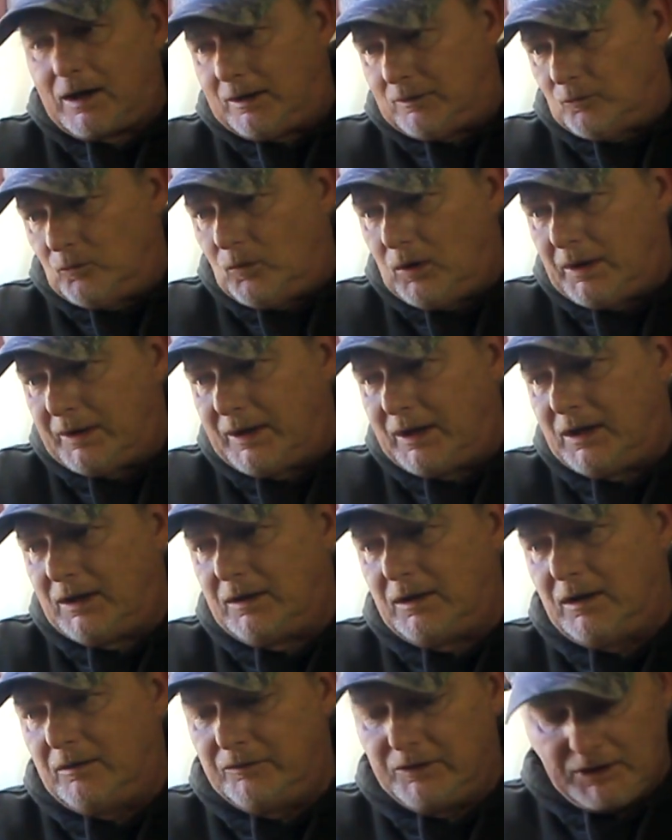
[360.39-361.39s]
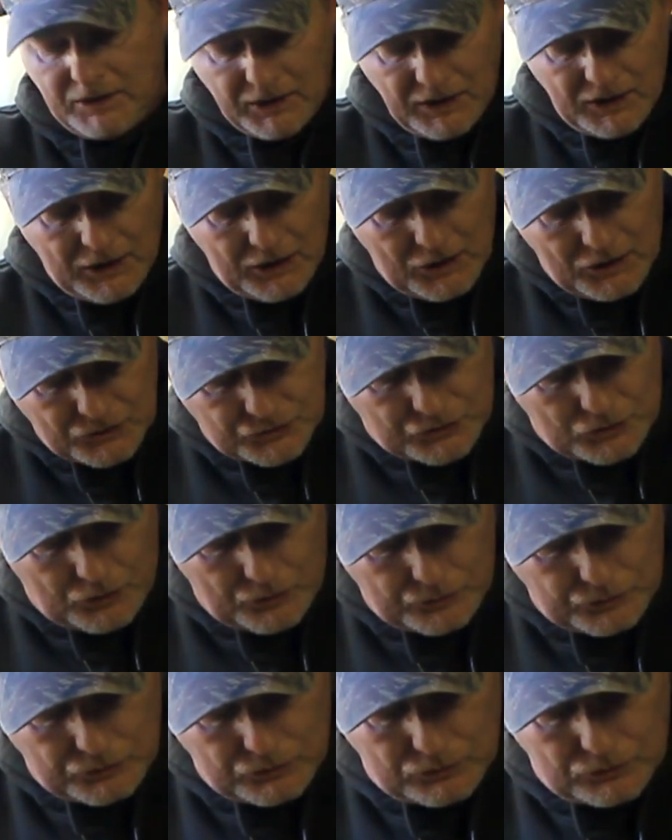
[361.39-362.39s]
on one end of it.
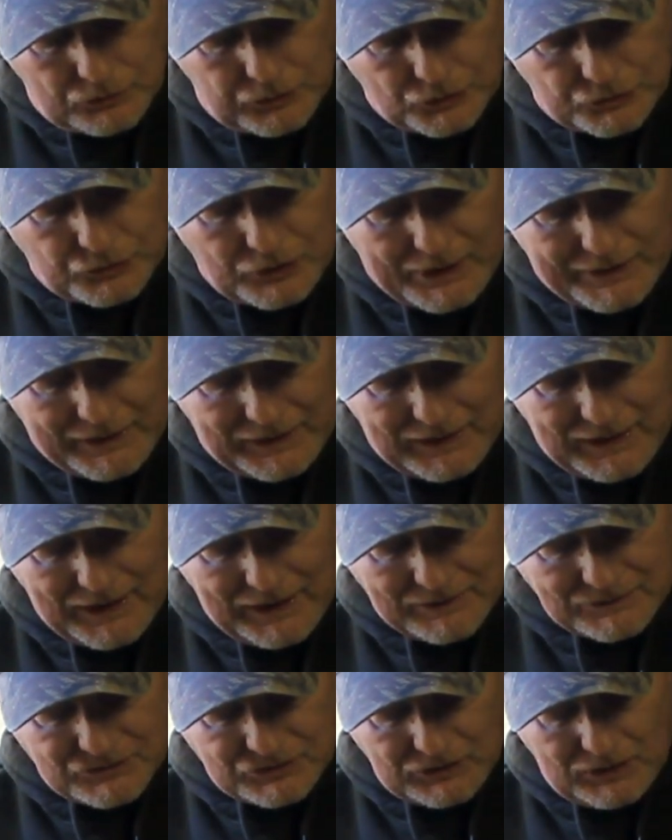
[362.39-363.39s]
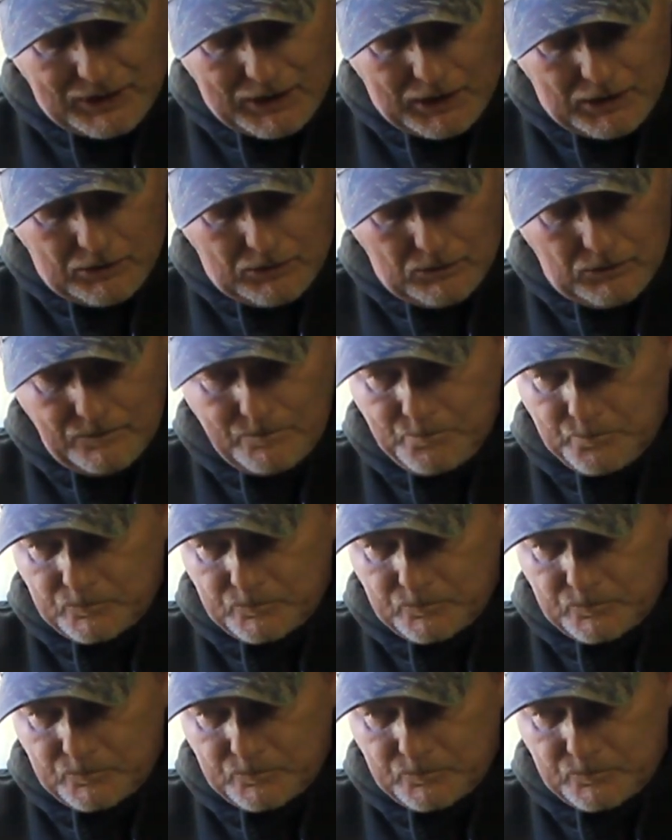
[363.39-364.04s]
So they're trying to cancel out